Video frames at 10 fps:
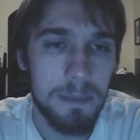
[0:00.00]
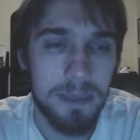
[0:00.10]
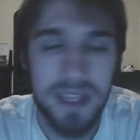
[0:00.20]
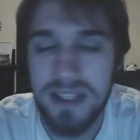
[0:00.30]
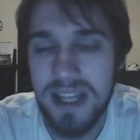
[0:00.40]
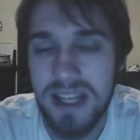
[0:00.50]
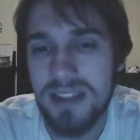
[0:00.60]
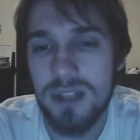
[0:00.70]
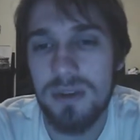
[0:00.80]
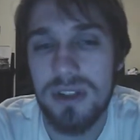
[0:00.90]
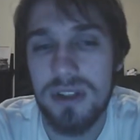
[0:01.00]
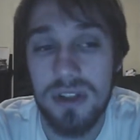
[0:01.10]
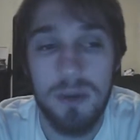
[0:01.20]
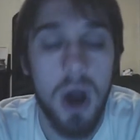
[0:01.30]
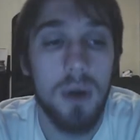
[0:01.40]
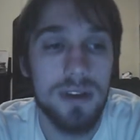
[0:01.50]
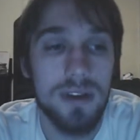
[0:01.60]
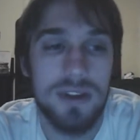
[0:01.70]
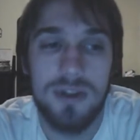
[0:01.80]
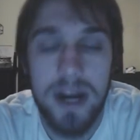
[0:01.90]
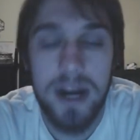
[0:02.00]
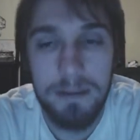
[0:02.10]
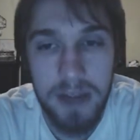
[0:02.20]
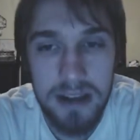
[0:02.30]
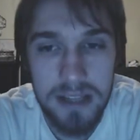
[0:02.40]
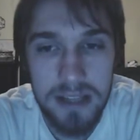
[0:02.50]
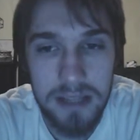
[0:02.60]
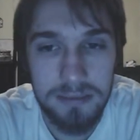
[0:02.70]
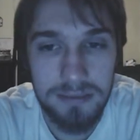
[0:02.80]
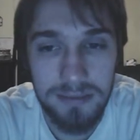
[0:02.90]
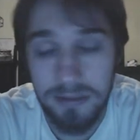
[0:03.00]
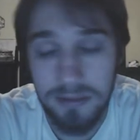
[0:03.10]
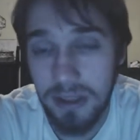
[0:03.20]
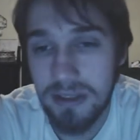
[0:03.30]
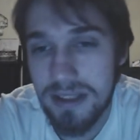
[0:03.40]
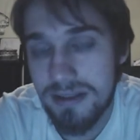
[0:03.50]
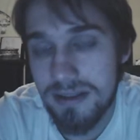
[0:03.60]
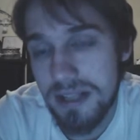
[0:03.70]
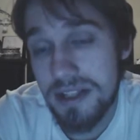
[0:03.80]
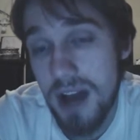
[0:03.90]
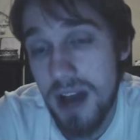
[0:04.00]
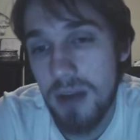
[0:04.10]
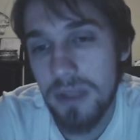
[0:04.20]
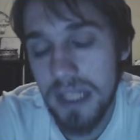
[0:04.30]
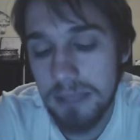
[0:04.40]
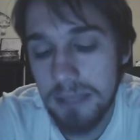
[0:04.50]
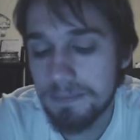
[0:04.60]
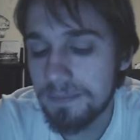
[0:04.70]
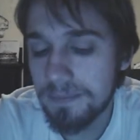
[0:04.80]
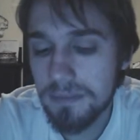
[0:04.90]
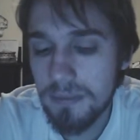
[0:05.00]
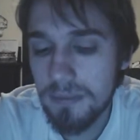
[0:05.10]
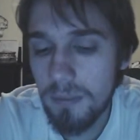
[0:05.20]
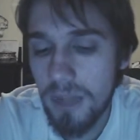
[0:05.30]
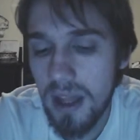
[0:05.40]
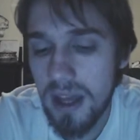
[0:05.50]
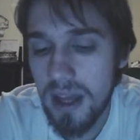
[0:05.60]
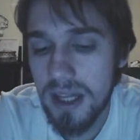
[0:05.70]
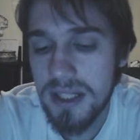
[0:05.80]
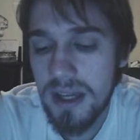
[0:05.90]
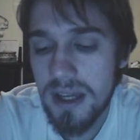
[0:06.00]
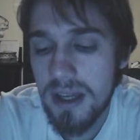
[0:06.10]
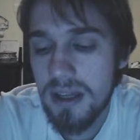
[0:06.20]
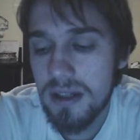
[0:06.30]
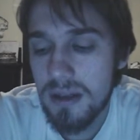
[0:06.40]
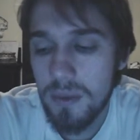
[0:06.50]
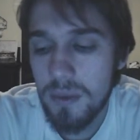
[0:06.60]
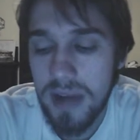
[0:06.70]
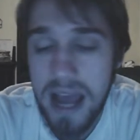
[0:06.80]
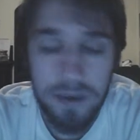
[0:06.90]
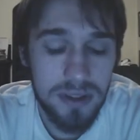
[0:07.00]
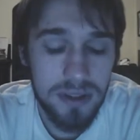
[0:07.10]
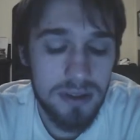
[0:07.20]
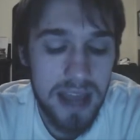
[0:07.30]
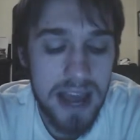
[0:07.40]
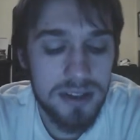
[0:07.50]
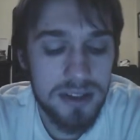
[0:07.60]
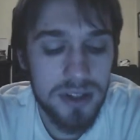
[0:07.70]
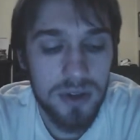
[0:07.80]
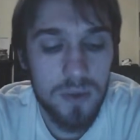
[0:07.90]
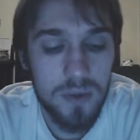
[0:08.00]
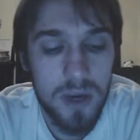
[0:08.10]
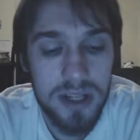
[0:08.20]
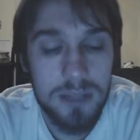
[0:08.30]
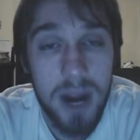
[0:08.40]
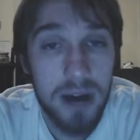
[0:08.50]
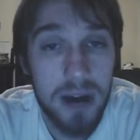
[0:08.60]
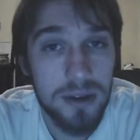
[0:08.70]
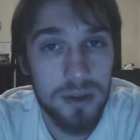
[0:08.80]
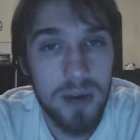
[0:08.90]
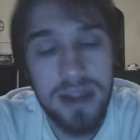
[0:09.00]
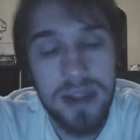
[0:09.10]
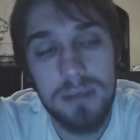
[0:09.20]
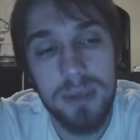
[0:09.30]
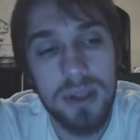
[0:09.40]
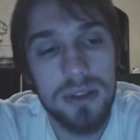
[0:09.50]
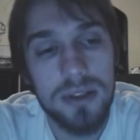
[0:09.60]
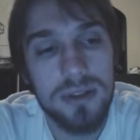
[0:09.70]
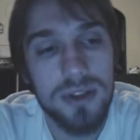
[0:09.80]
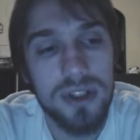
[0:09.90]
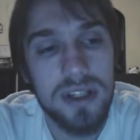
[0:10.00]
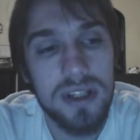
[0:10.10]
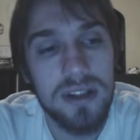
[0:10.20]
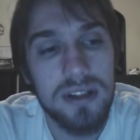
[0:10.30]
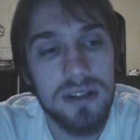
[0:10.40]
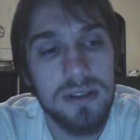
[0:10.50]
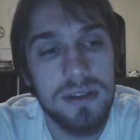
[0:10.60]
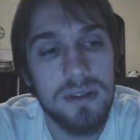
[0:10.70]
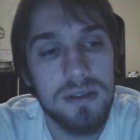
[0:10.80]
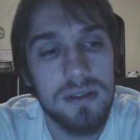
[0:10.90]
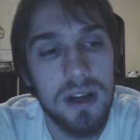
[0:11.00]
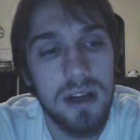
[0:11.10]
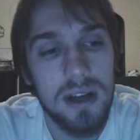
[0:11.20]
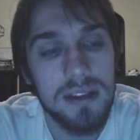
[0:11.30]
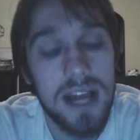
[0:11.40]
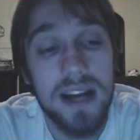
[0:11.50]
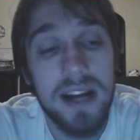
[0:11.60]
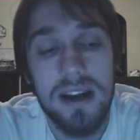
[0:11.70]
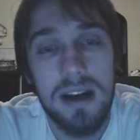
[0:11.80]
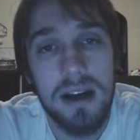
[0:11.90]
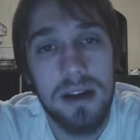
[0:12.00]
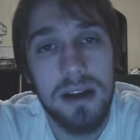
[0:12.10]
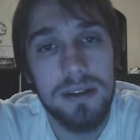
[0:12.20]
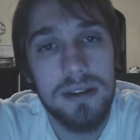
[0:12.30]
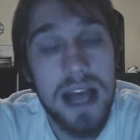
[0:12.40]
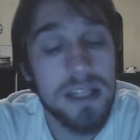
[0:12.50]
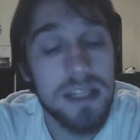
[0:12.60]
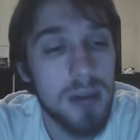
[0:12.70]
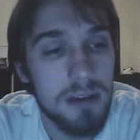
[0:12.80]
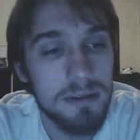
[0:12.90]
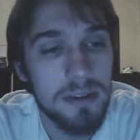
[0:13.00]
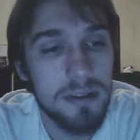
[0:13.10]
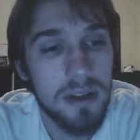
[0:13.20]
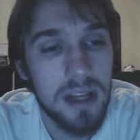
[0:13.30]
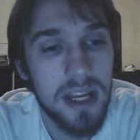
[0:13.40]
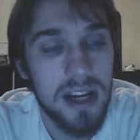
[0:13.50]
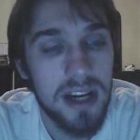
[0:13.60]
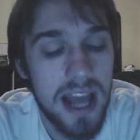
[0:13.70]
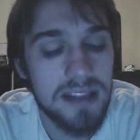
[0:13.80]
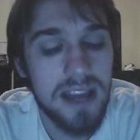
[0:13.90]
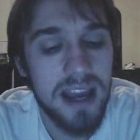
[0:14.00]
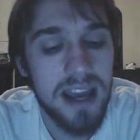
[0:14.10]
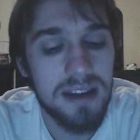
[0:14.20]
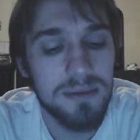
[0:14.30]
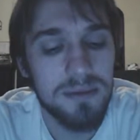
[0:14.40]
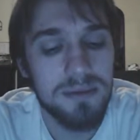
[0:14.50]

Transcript: these things and you just assume, "Oh, this is straight up fantasy." Well, it's it's not really. And when that, when they asked her what inspired her to write the books, she cited uh, Asimov in an essay